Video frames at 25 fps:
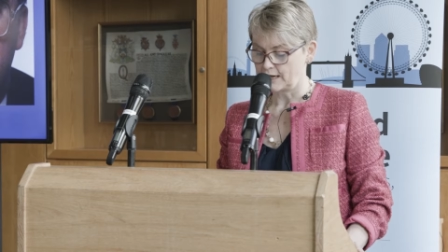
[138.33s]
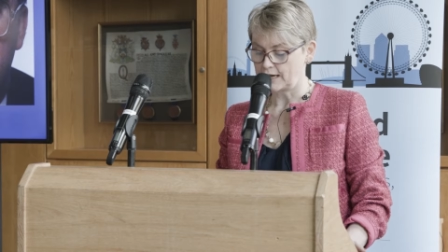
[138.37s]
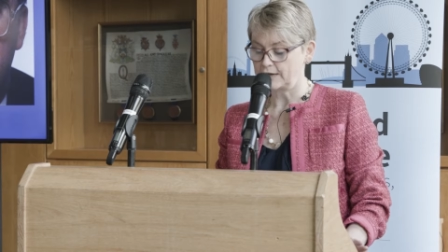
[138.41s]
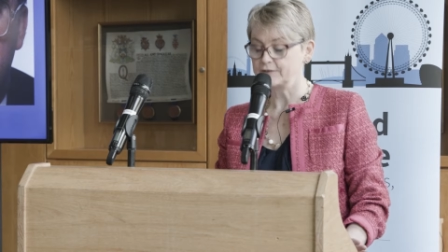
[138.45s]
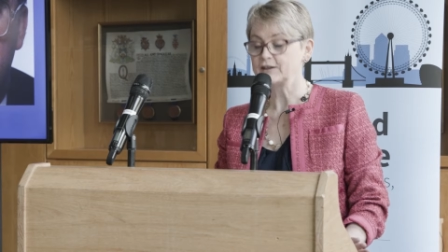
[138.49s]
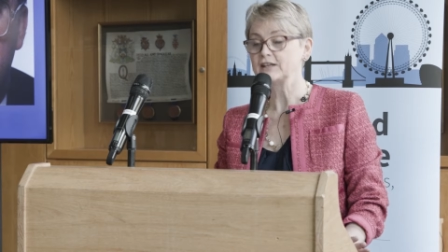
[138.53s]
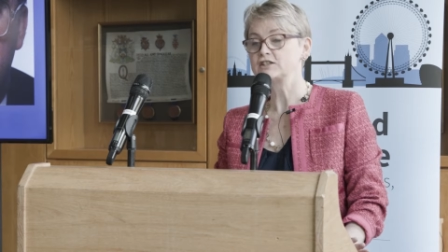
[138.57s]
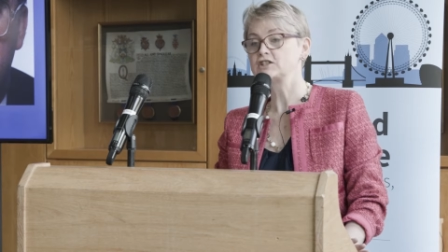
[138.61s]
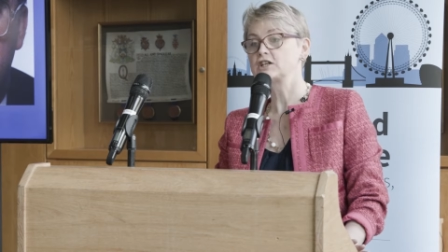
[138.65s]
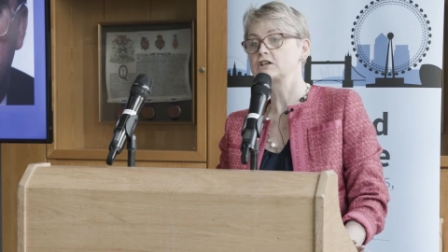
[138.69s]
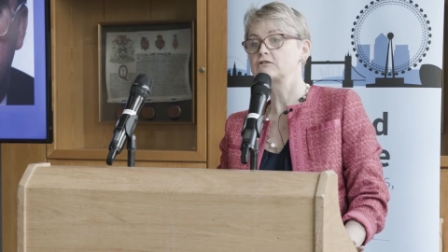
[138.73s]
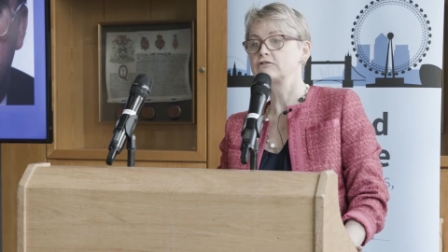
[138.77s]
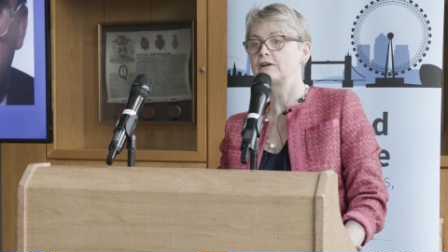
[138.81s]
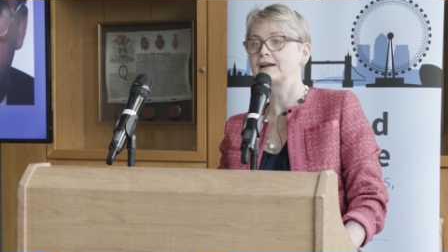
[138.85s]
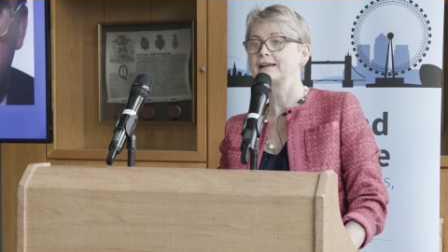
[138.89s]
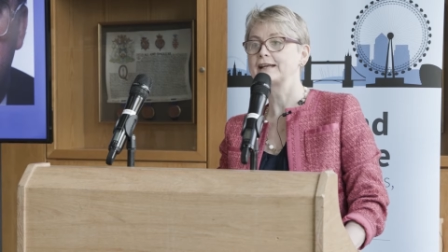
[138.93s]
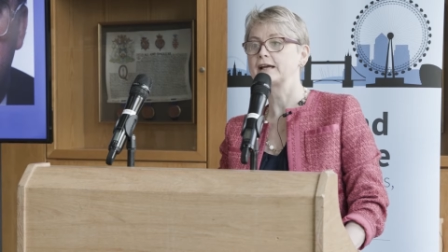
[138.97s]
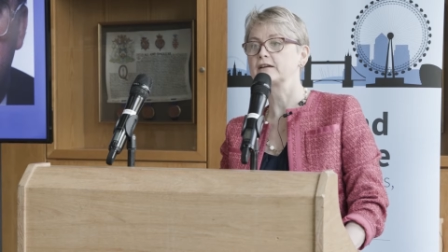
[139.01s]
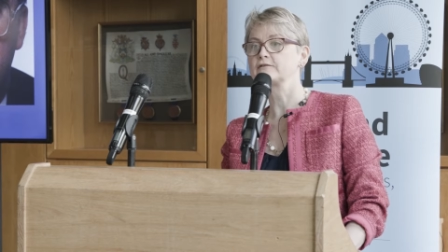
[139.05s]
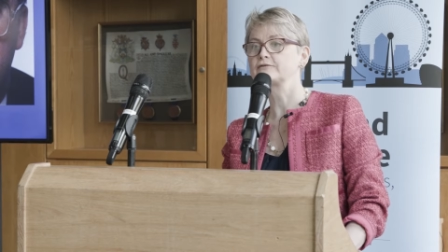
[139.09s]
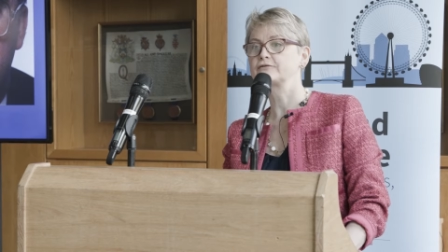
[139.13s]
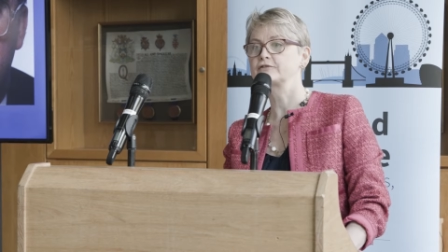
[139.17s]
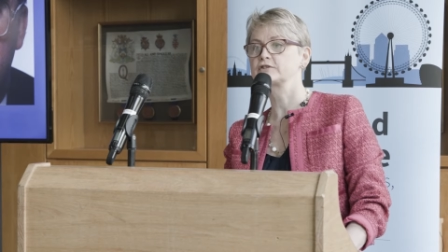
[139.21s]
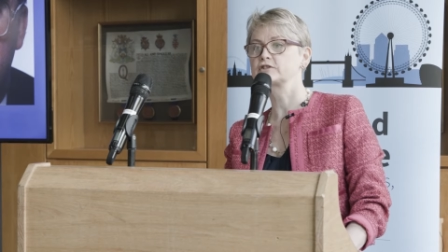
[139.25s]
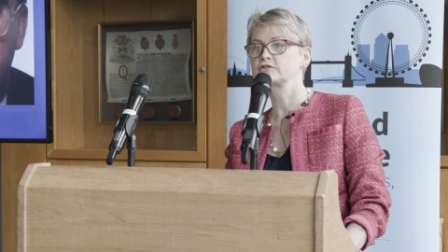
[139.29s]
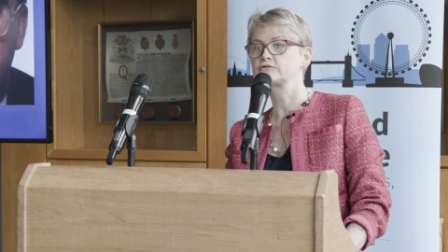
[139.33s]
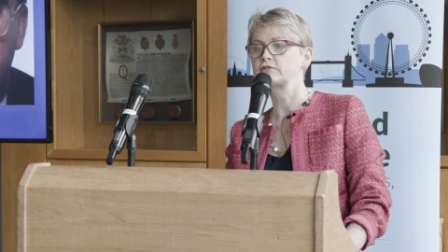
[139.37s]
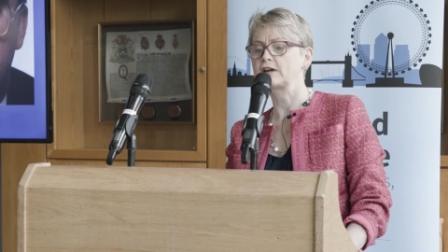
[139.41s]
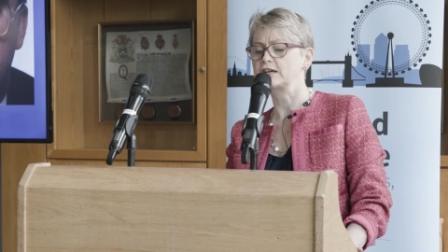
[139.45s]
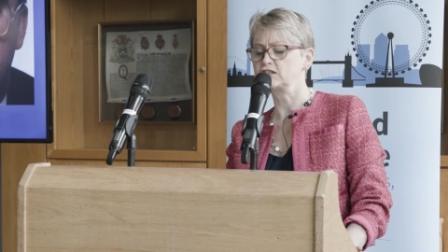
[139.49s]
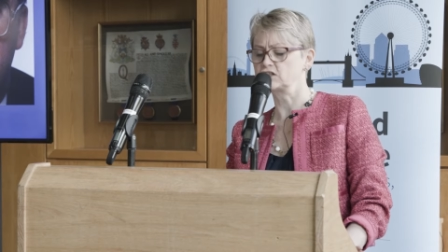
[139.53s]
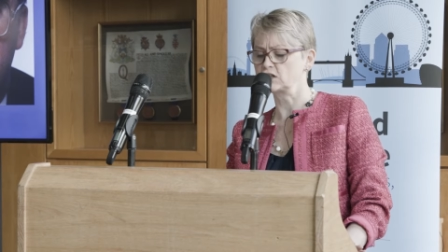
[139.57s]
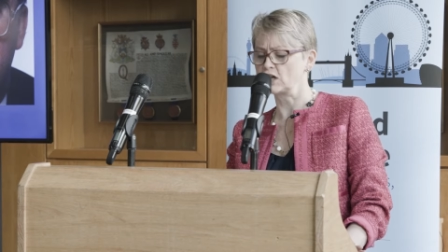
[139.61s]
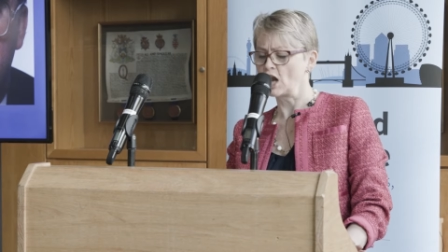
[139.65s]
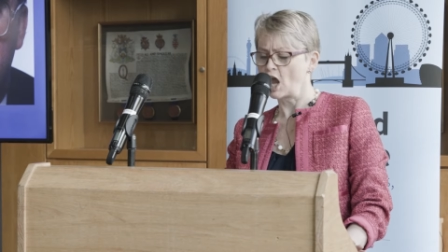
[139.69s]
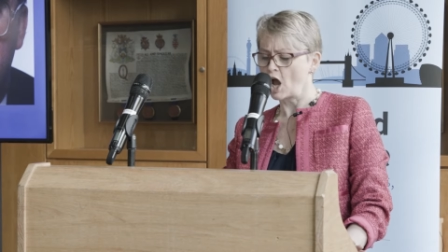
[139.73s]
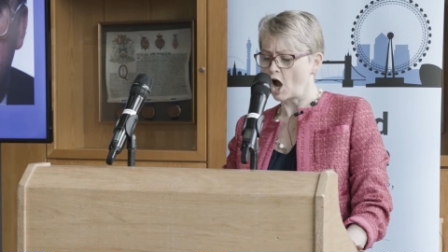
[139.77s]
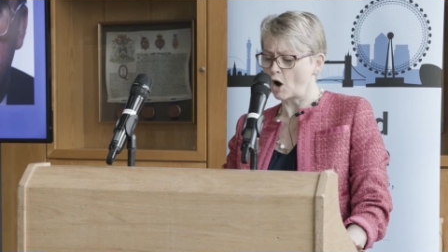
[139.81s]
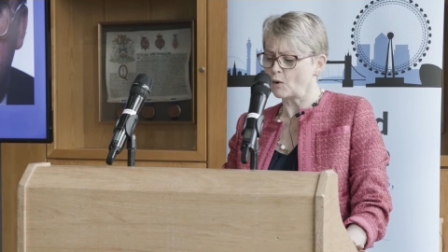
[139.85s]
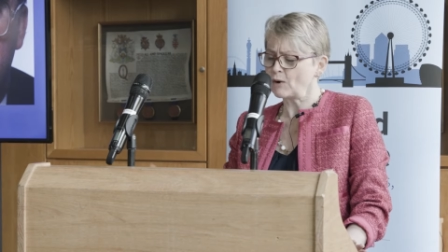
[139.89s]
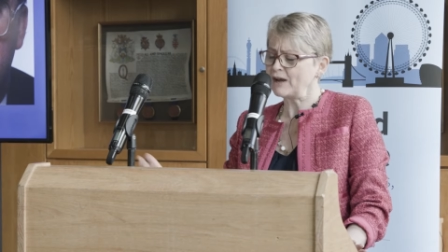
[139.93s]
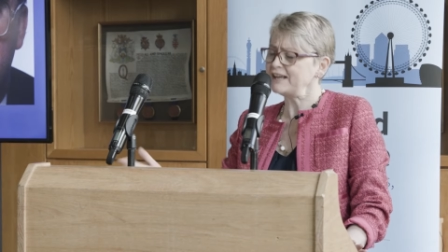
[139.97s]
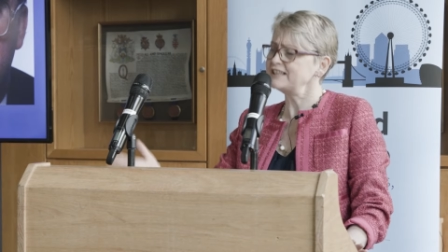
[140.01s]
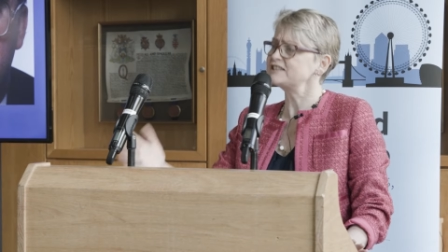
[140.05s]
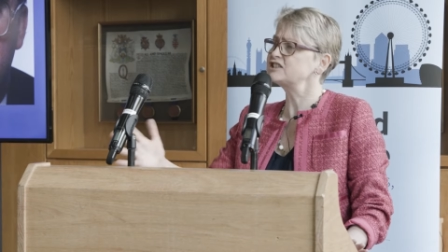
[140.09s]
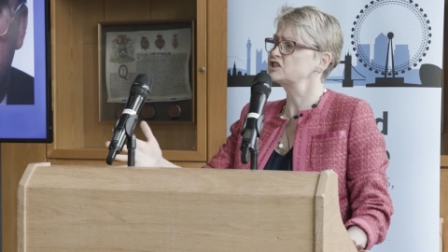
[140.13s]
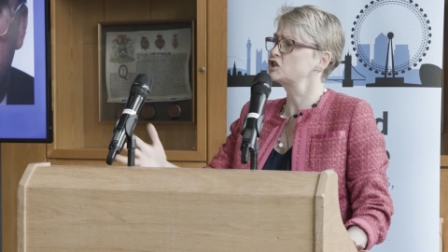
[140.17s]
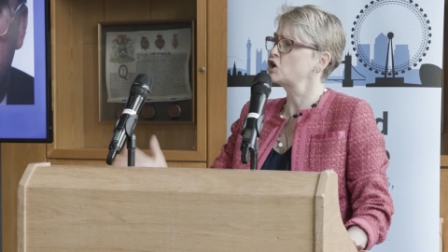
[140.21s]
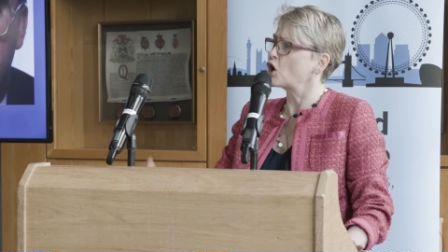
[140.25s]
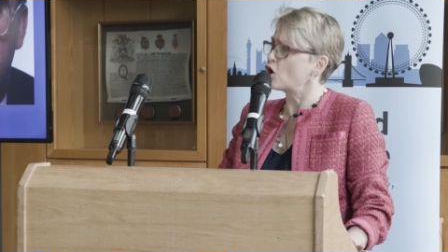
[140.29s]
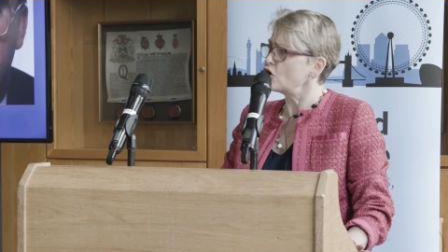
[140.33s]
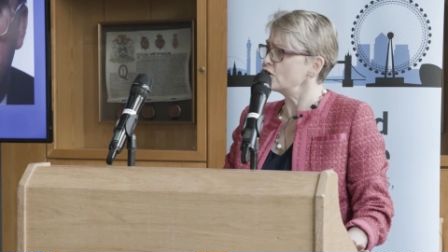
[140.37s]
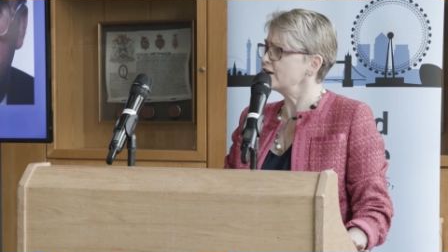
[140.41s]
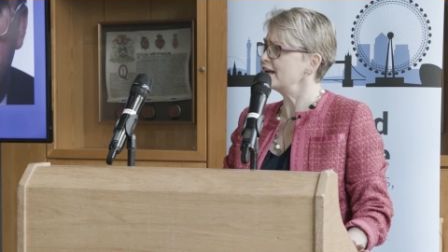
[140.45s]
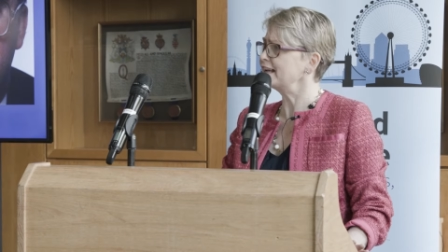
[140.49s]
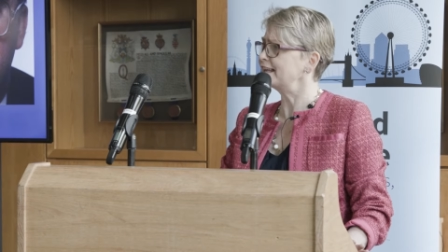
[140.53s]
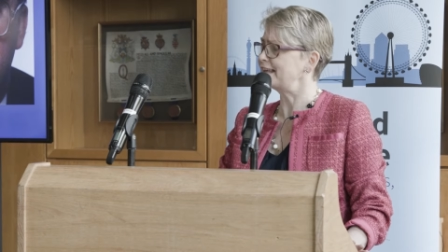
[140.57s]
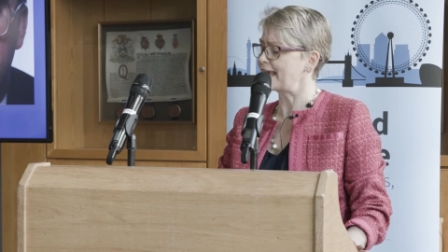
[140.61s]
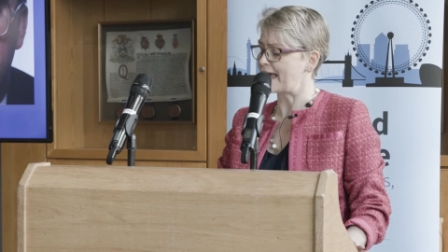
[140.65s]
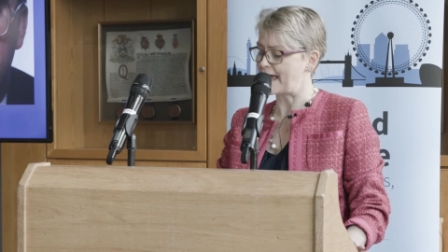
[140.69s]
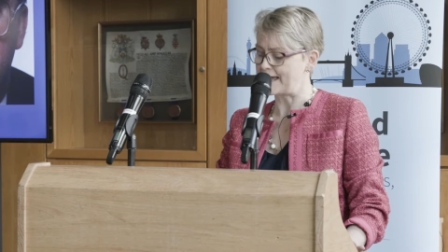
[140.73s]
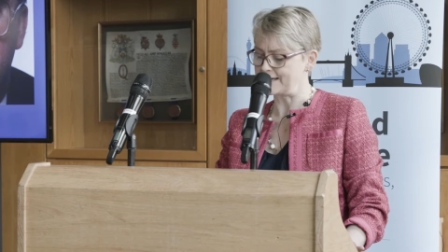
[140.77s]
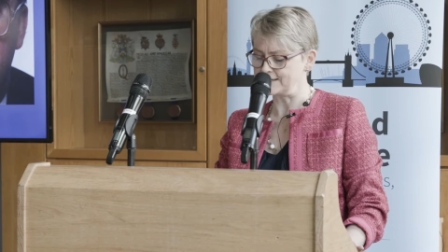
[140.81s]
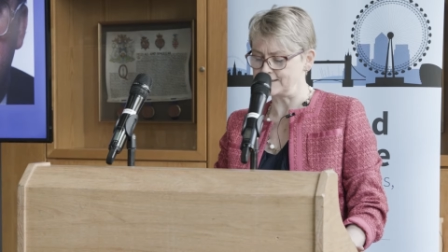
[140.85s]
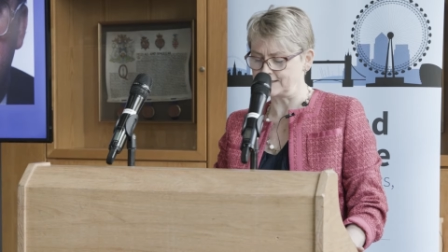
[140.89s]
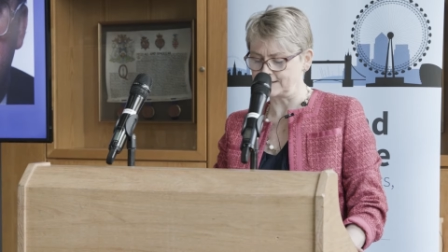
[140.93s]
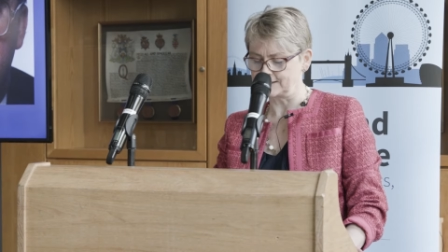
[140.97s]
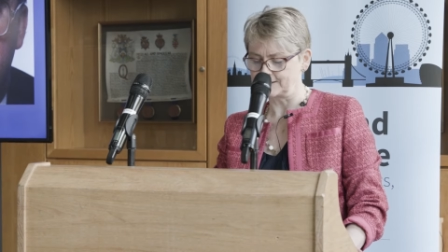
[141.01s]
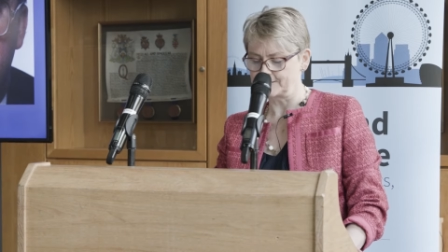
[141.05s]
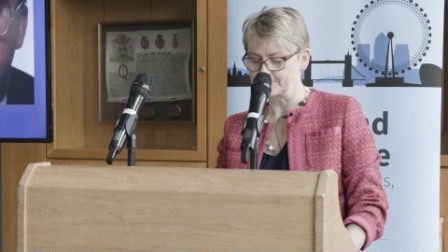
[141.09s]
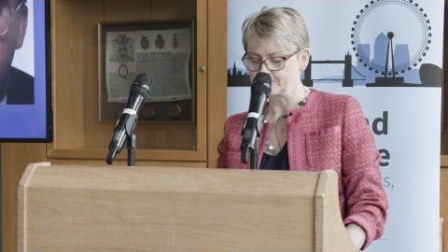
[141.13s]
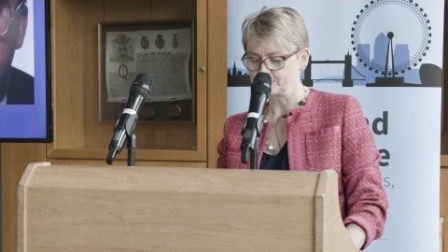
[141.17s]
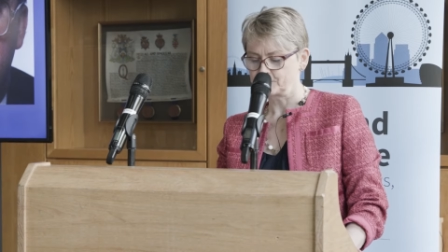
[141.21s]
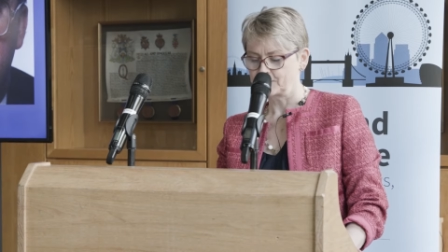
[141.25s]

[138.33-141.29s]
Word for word: And then she cried out in frustration, Oh, he's gone again.